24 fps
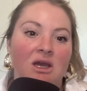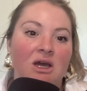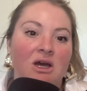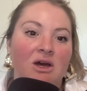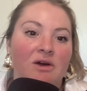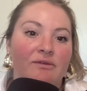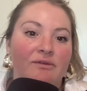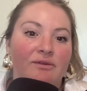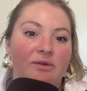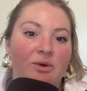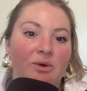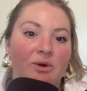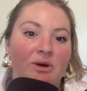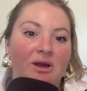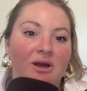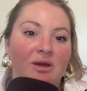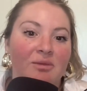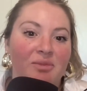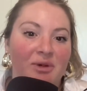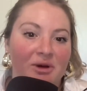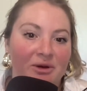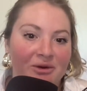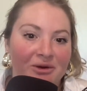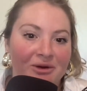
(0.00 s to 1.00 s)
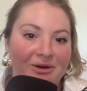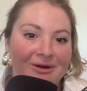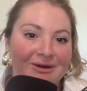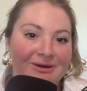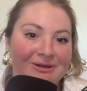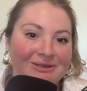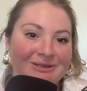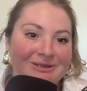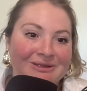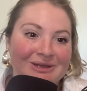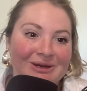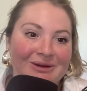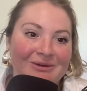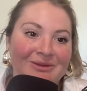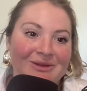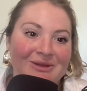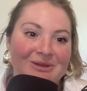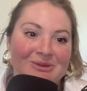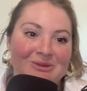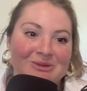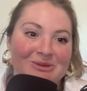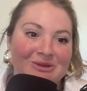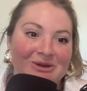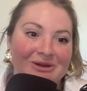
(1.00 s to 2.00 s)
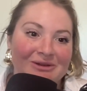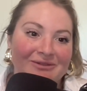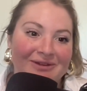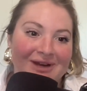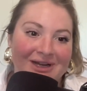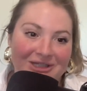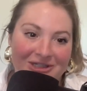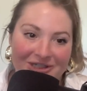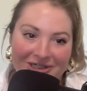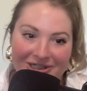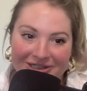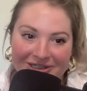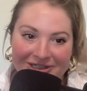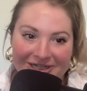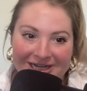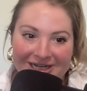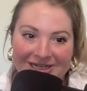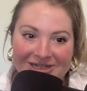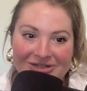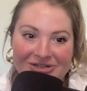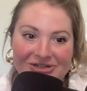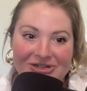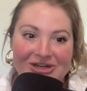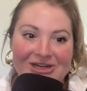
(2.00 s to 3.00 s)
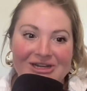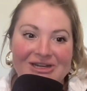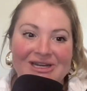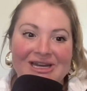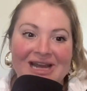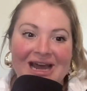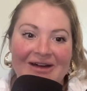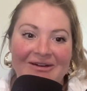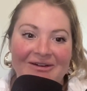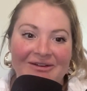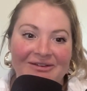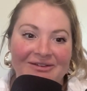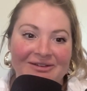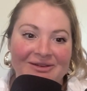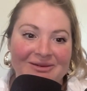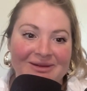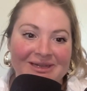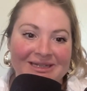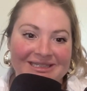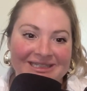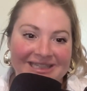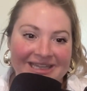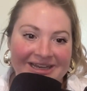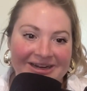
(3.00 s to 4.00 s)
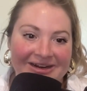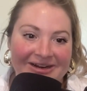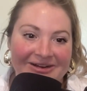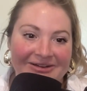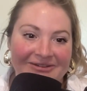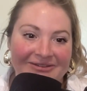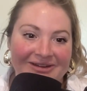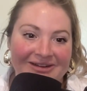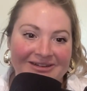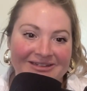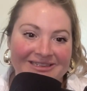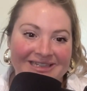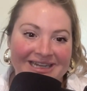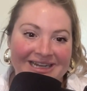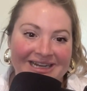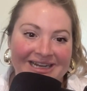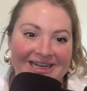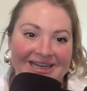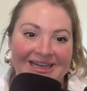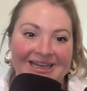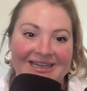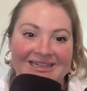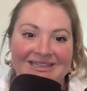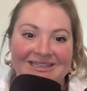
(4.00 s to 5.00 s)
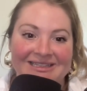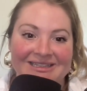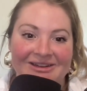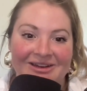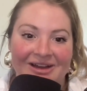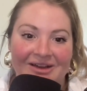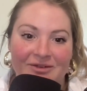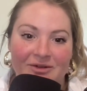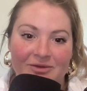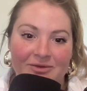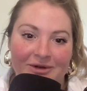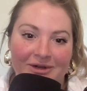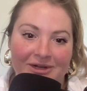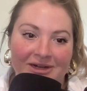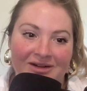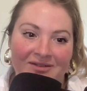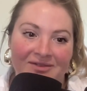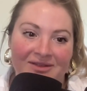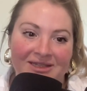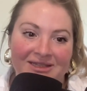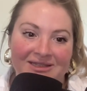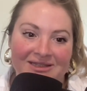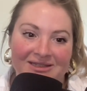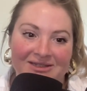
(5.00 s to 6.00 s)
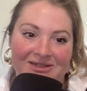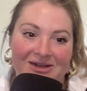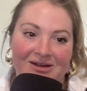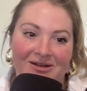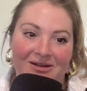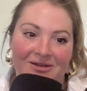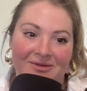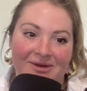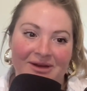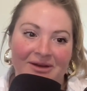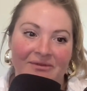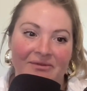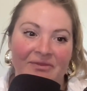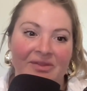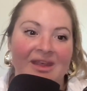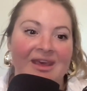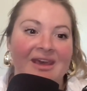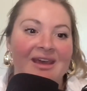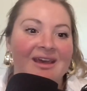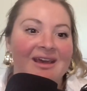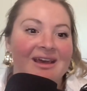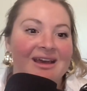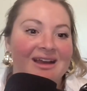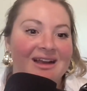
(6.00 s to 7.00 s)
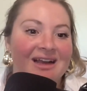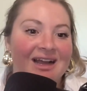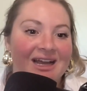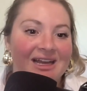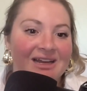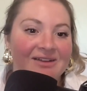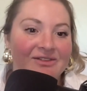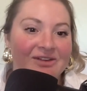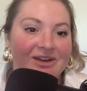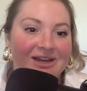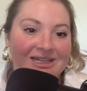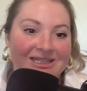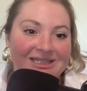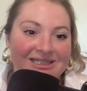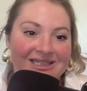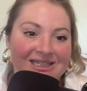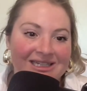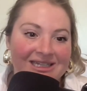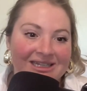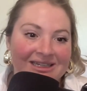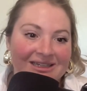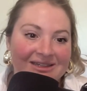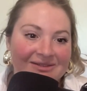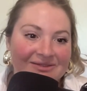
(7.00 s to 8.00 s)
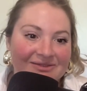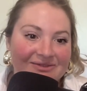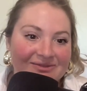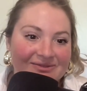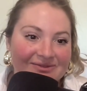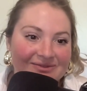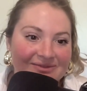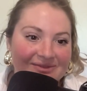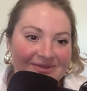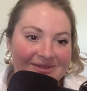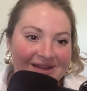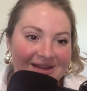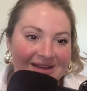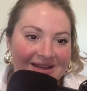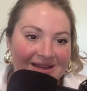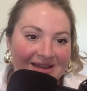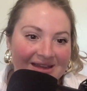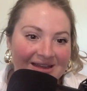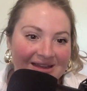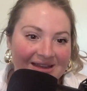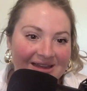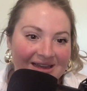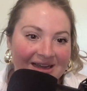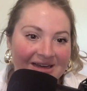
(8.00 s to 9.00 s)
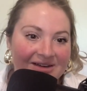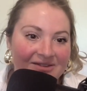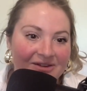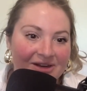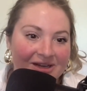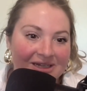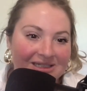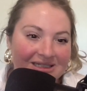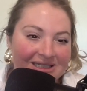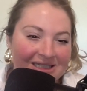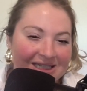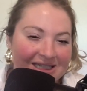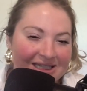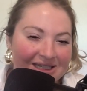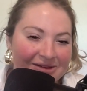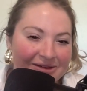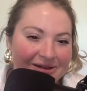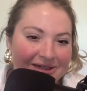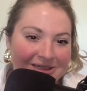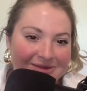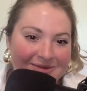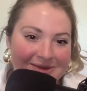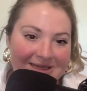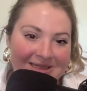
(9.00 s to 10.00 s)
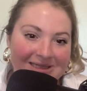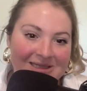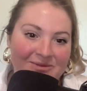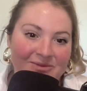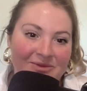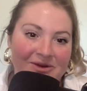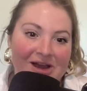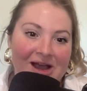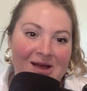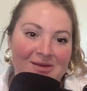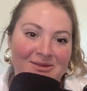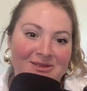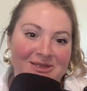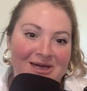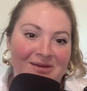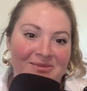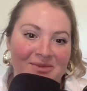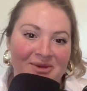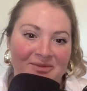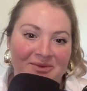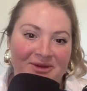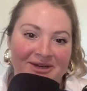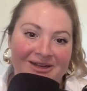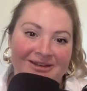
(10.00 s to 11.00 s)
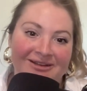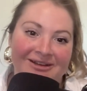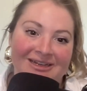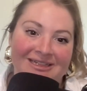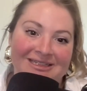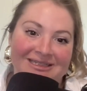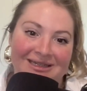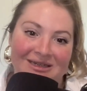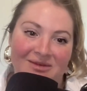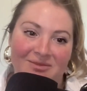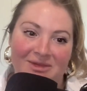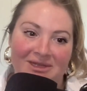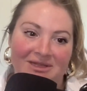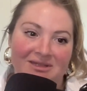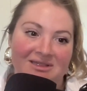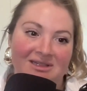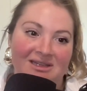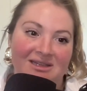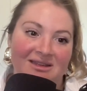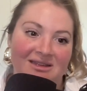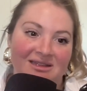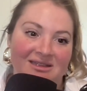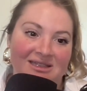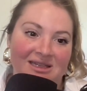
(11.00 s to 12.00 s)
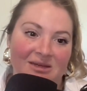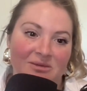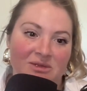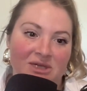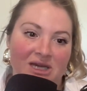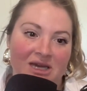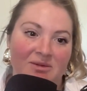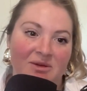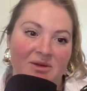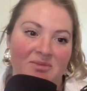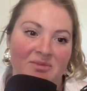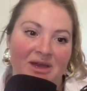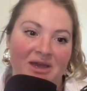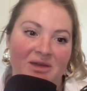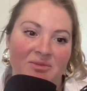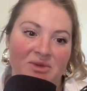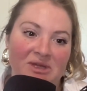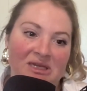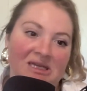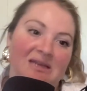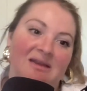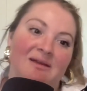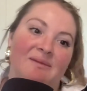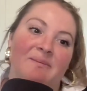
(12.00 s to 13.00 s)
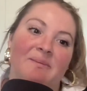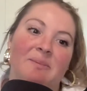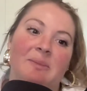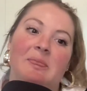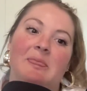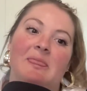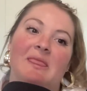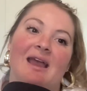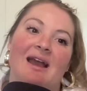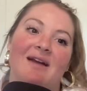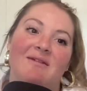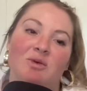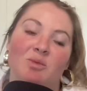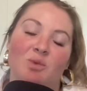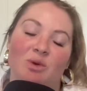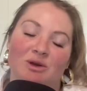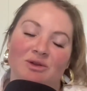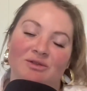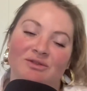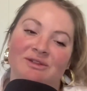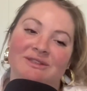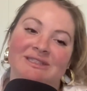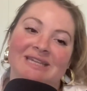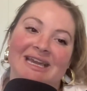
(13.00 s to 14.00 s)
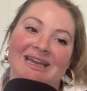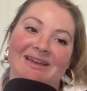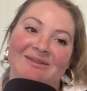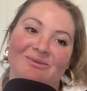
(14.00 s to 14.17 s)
for a boat cruise, so this was a refreshing change. Now, a few weeks later, we are dating and still haven't run out of things to talk about. Kind of crazy. The kind of crazy thing you were expecting, perhaps not, but pretty crazy and amazing at the same time, in my opinion. Have a wonderful day.